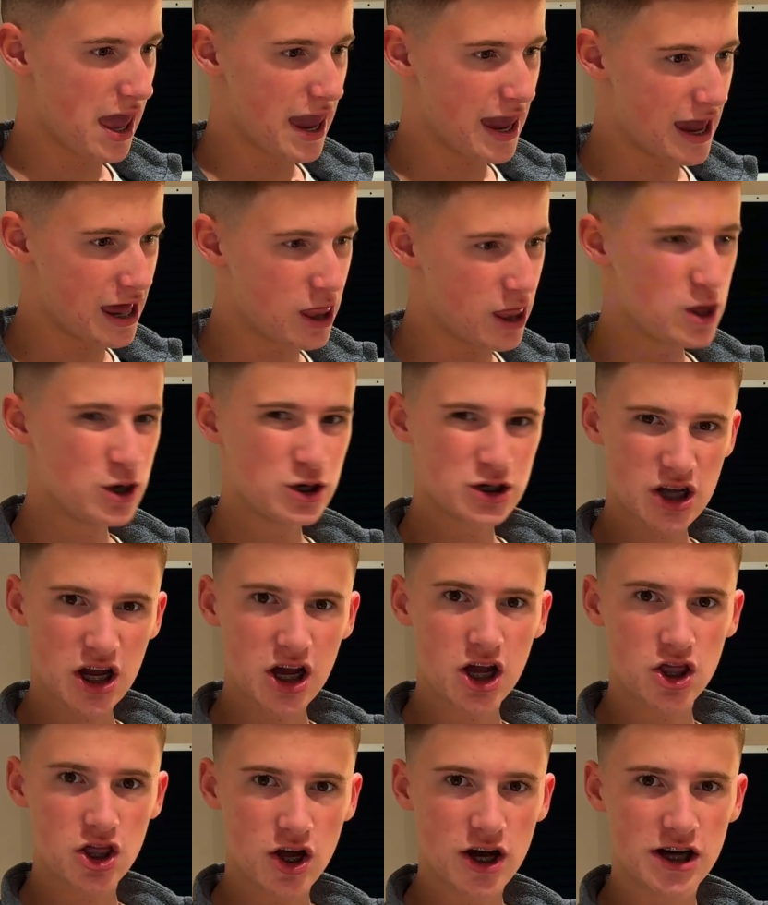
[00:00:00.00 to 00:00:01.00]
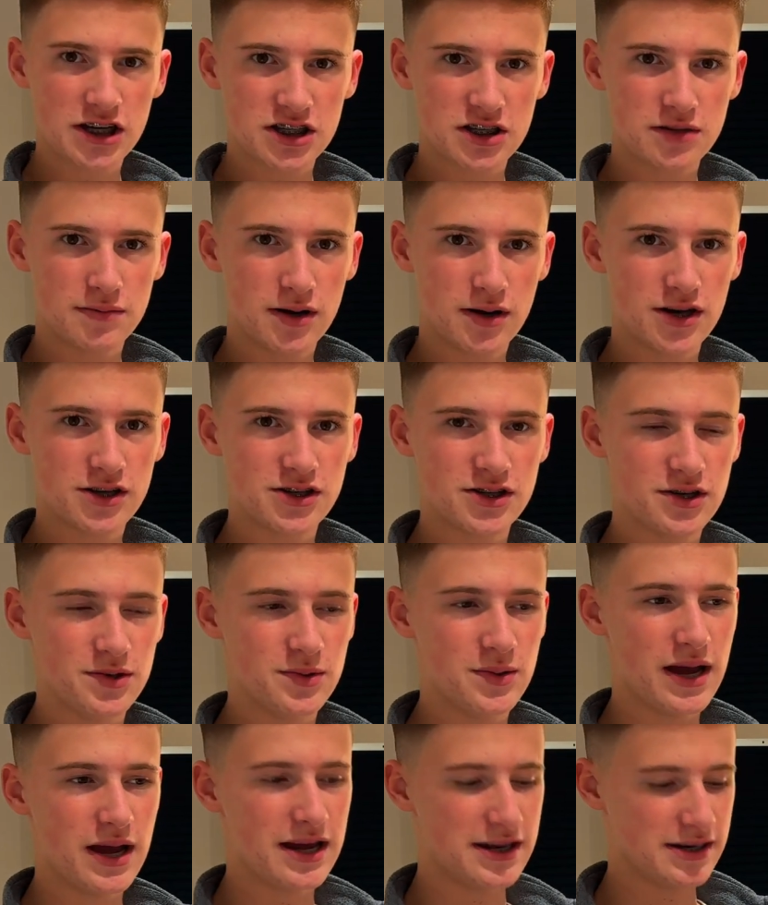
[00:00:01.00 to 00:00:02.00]
it looks like a nice
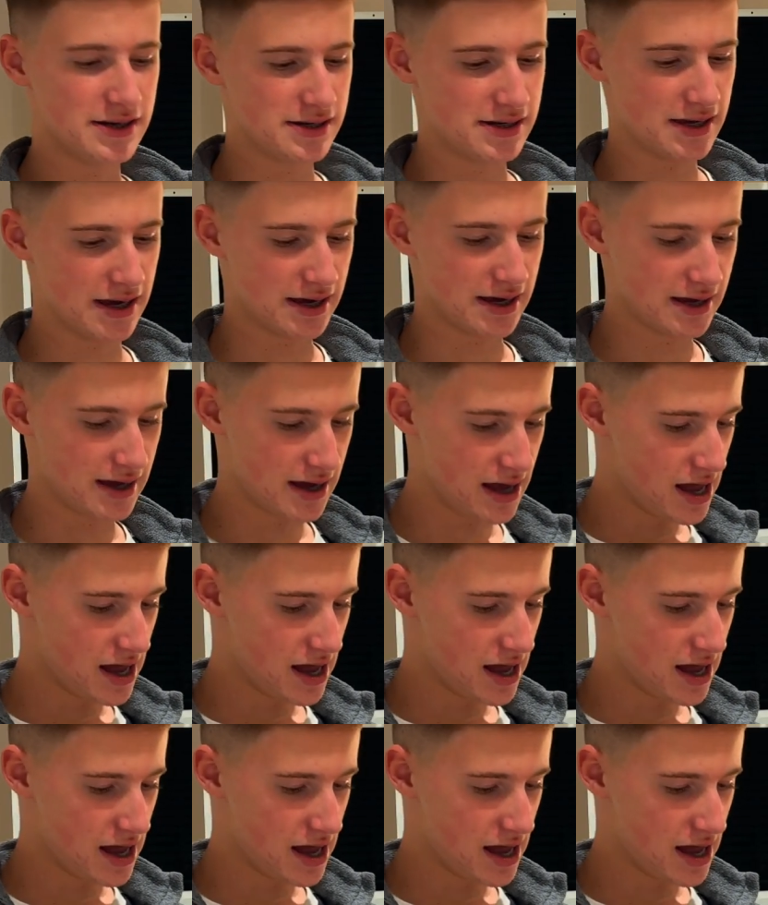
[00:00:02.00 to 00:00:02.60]
tomato, and yeah.